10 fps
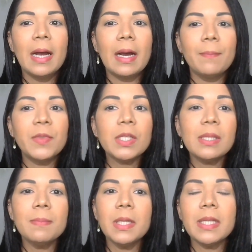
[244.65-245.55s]

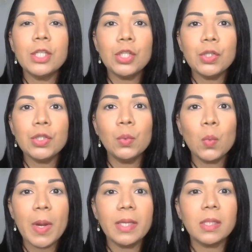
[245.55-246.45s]
doesn't mean that you should
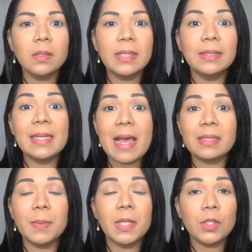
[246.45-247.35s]
wait until the
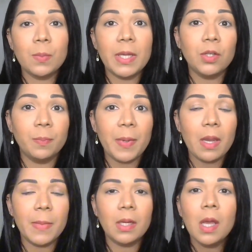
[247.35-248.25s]
last minute to make your
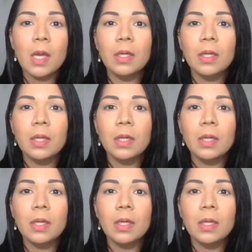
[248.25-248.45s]
payment.